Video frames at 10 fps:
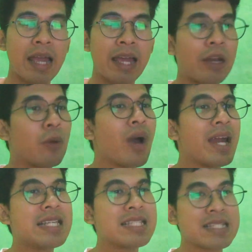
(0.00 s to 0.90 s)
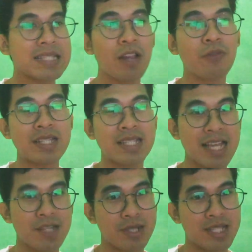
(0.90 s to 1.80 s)
And what is
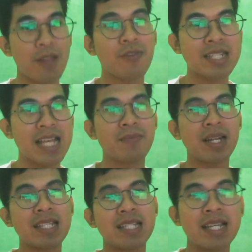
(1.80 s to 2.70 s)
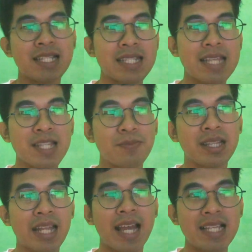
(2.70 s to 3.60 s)
self-assessment? Self-assessment is the assessment
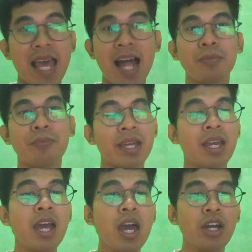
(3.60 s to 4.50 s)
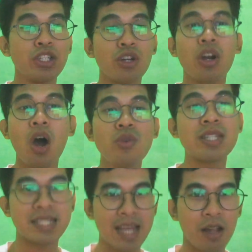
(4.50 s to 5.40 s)
that is held by your own
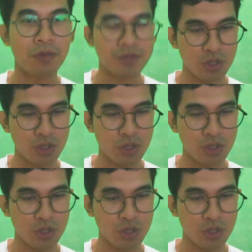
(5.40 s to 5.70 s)
self.